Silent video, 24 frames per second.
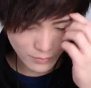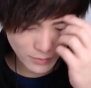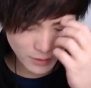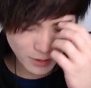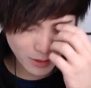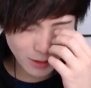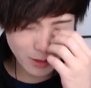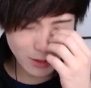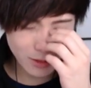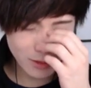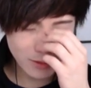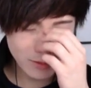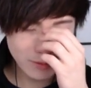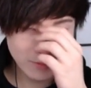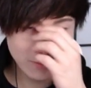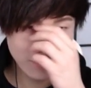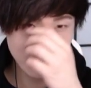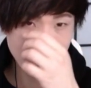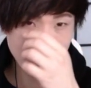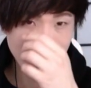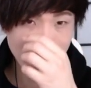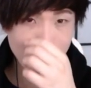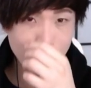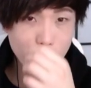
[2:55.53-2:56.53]
eh.
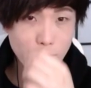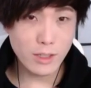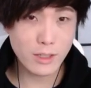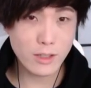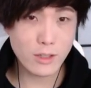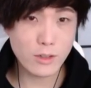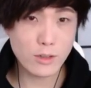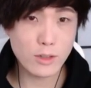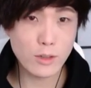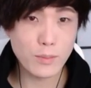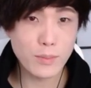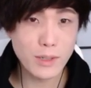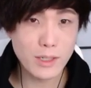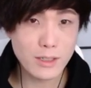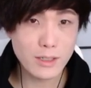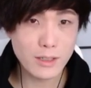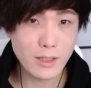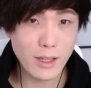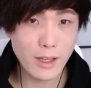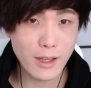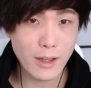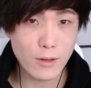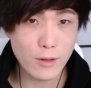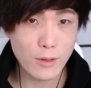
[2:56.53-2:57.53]
I feel like there's a piece
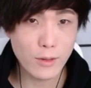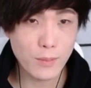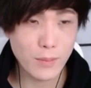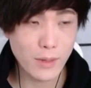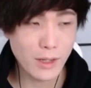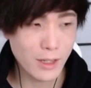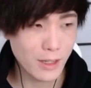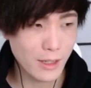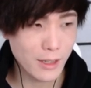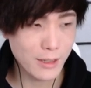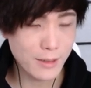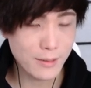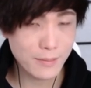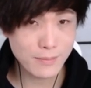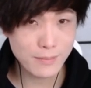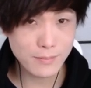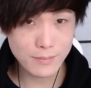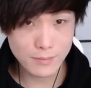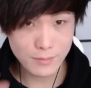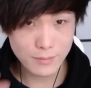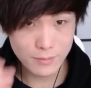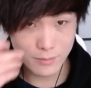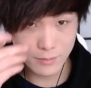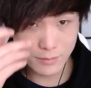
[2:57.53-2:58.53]
of hair in my eye.
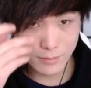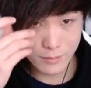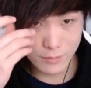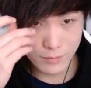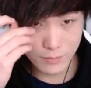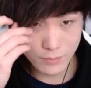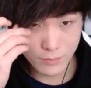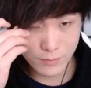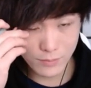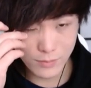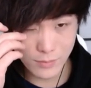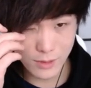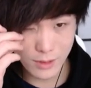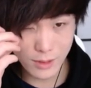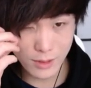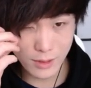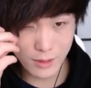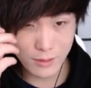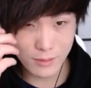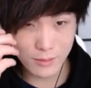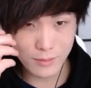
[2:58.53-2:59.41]
Eh.